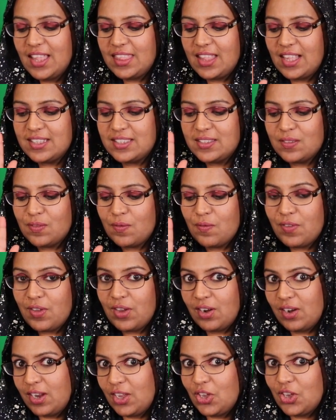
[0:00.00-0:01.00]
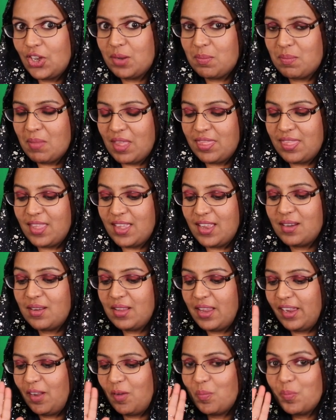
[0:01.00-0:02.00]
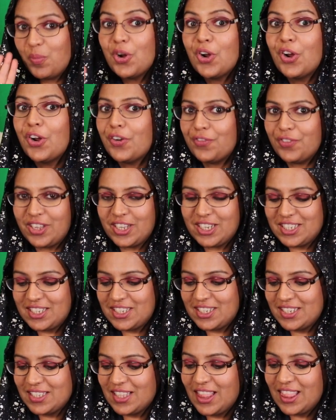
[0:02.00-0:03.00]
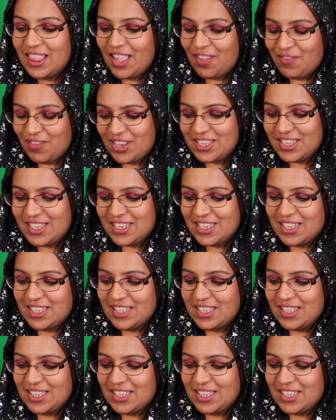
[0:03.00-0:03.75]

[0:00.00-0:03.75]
That's very good method, like perfect. Love it.